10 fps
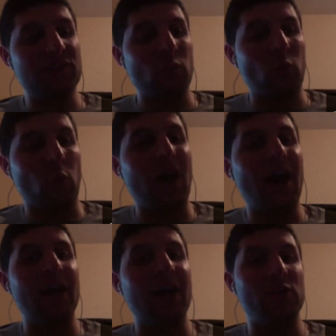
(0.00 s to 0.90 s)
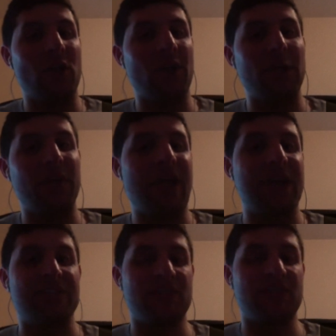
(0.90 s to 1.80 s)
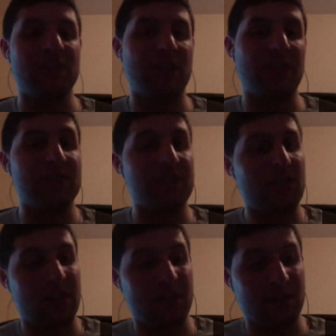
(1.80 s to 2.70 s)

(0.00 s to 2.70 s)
why you aren't able to access certain areas, and